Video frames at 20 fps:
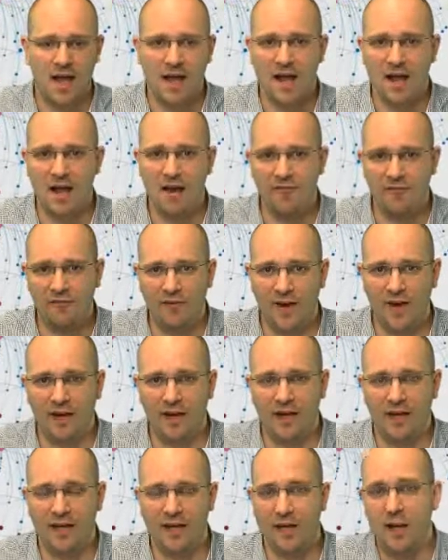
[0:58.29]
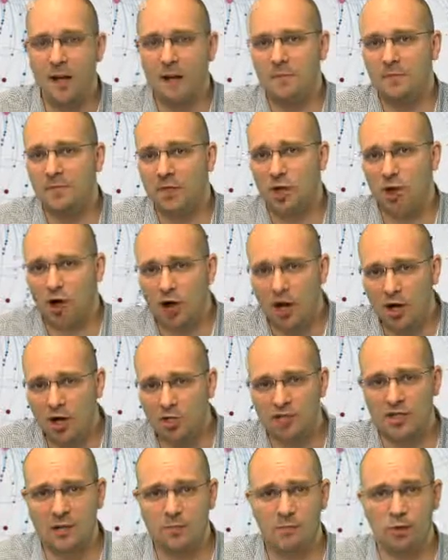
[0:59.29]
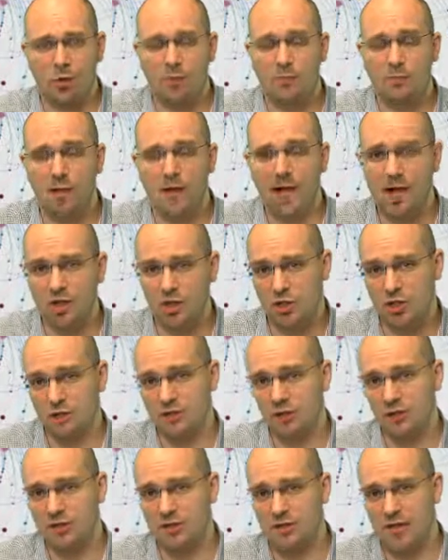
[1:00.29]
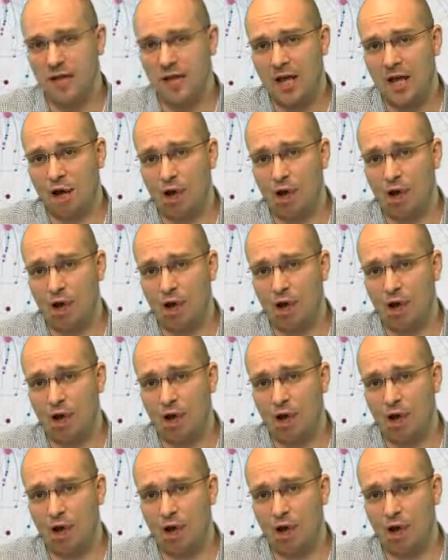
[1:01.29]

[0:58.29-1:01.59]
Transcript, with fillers: And finally, there are some combinations